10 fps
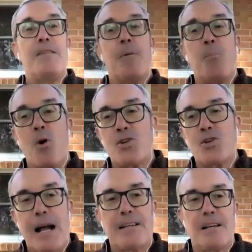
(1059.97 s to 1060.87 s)
Even more
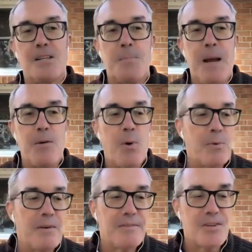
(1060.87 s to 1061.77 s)
shocked and dismayed
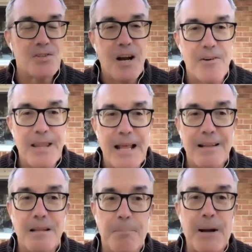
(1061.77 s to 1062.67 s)
when we discover
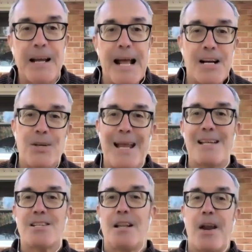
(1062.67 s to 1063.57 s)
that the bucket actually
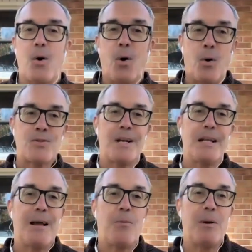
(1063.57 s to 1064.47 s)
has a lot of holes
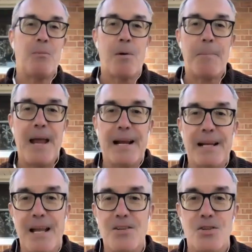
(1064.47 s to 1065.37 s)
in it that we weren't
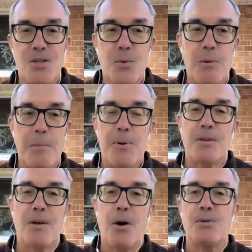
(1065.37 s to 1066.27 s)
paying attention to when we
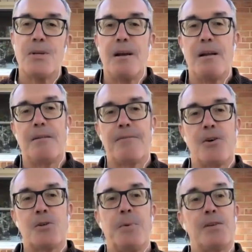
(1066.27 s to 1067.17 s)
put the hose in it in the
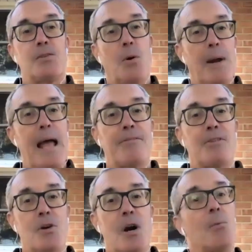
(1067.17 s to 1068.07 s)
first place. So we
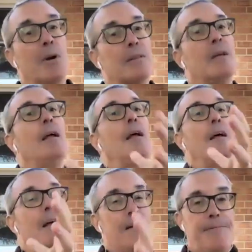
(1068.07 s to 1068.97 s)
have to start with,
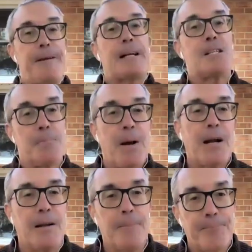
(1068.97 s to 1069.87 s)
fix the
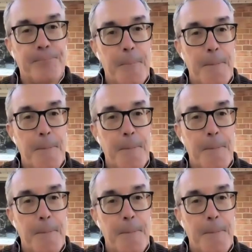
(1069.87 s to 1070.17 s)
bucket.